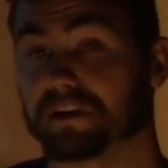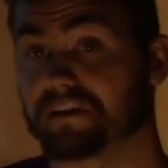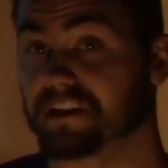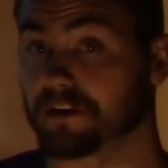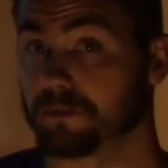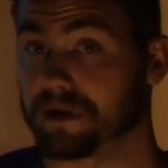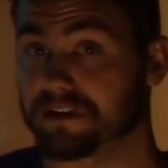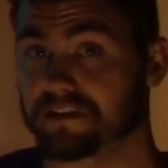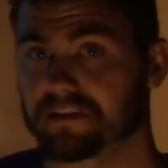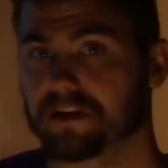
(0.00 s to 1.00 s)

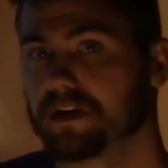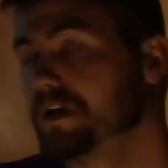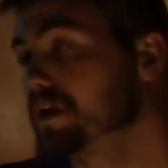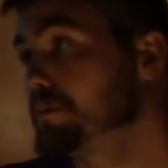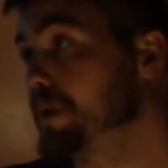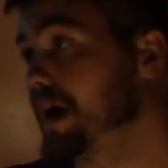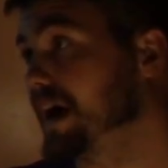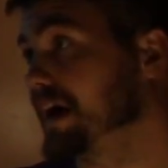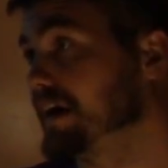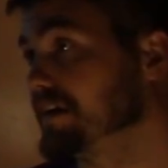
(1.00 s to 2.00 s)
settlements
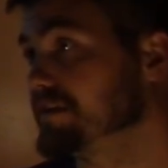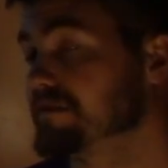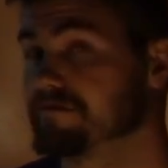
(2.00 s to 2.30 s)
by